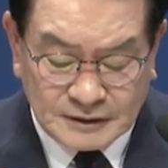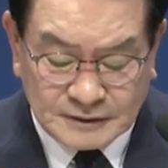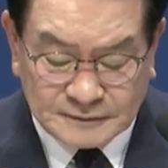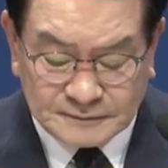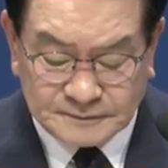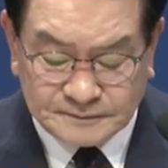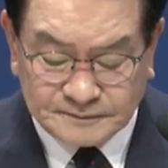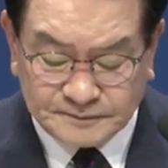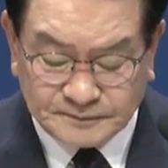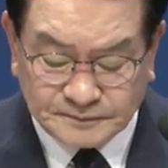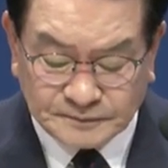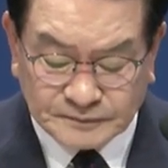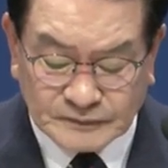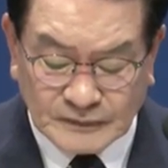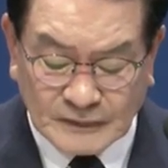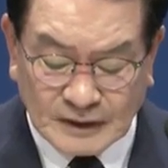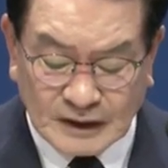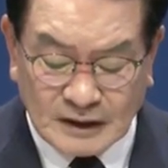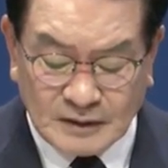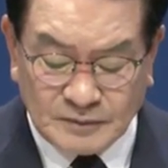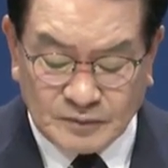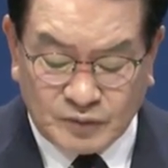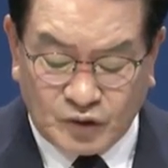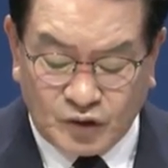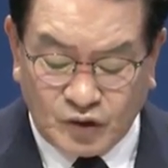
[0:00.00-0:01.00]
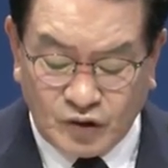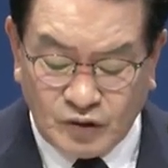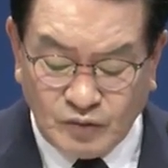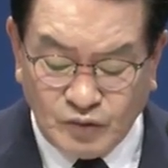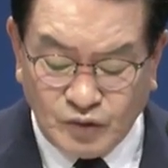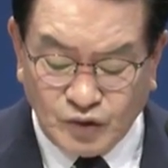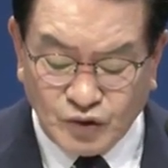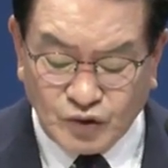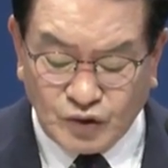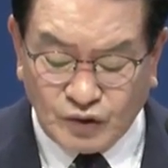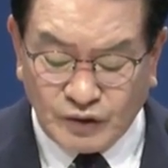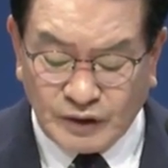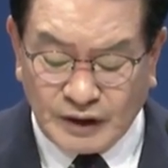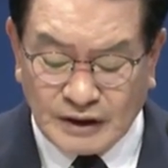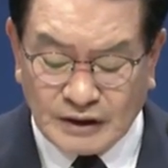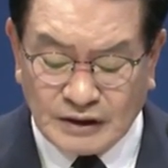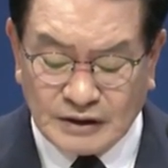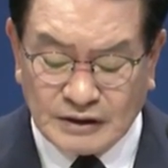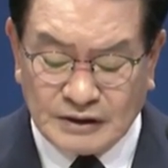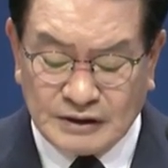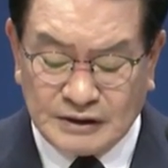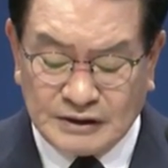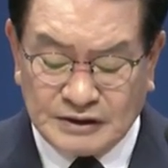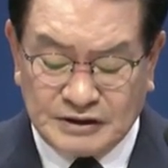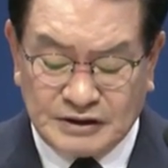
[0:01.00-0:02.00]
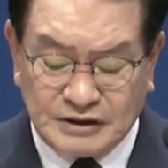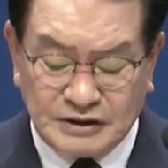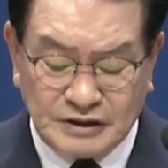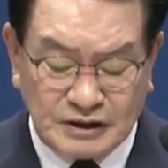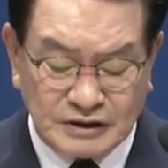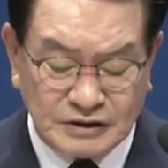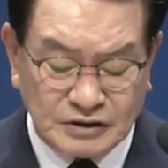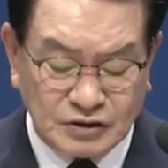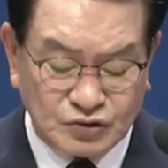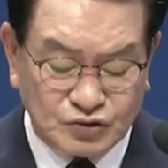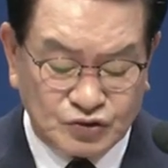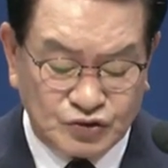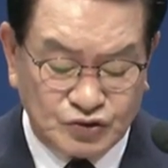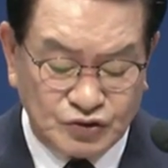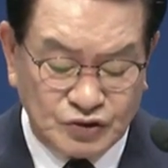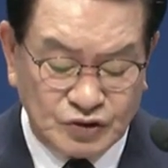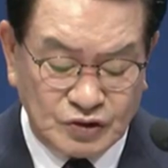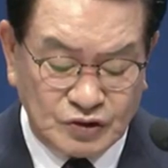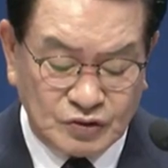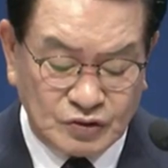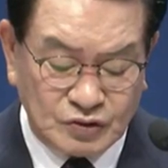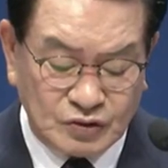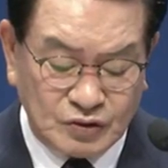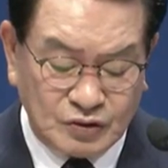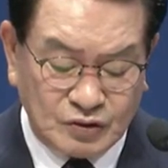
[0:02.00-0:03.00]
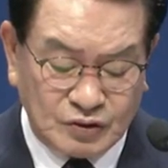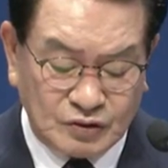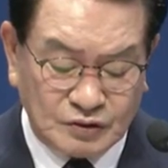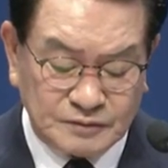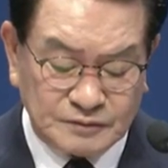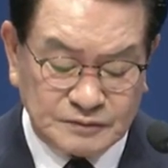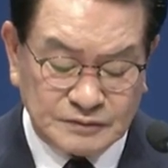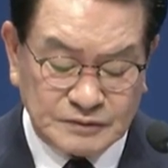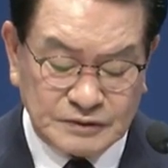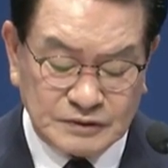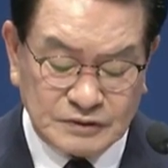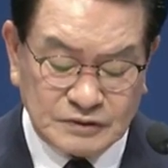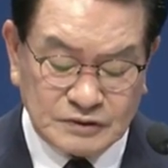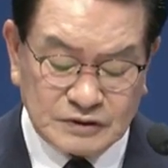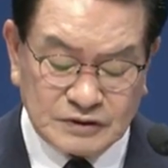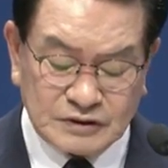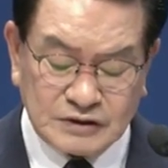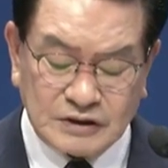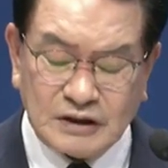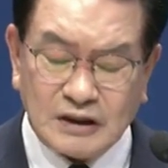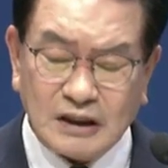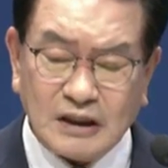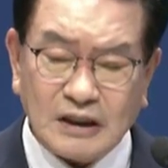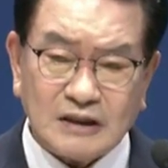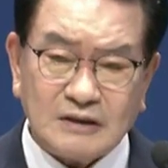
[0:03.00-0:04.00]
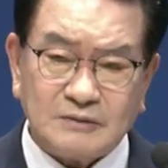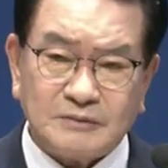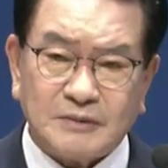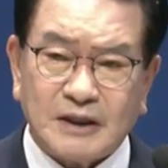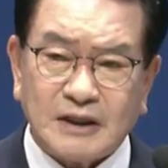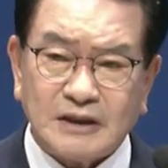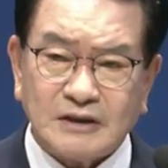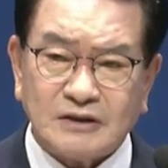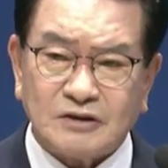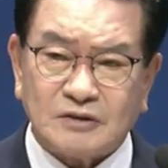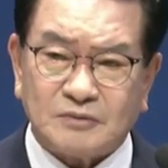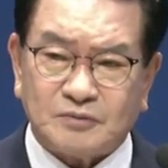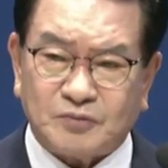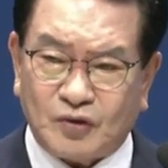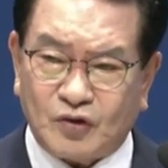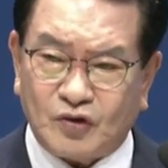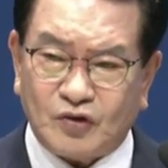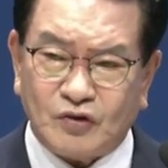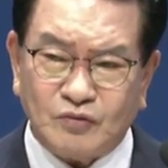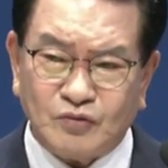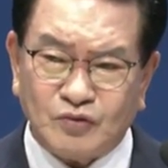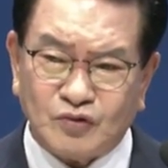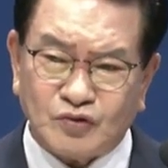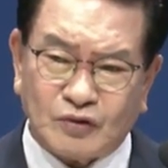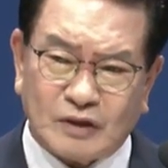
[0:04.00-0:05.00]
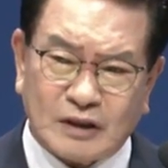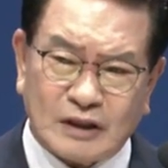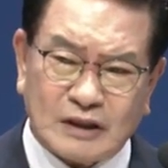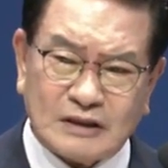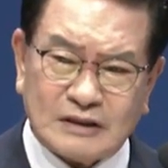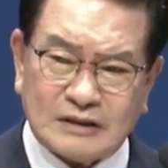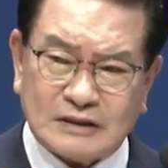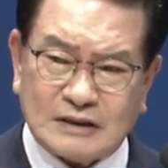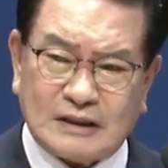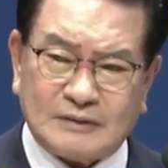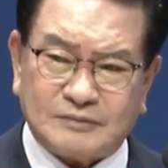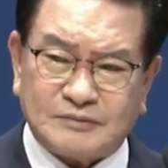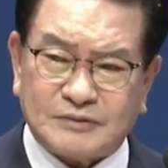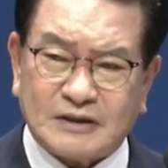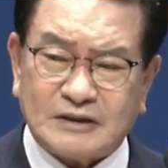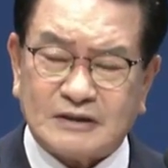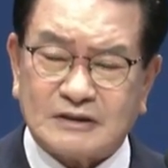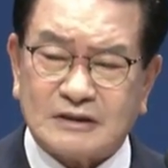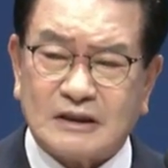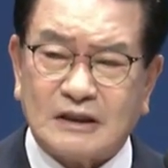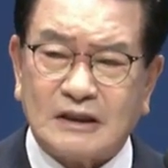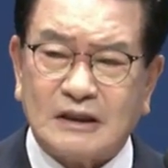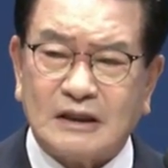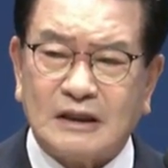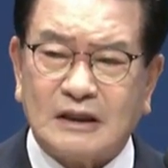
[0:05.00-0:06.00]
You must be able to experience that in your walk of faith. We should become the main figures of this gospel movement.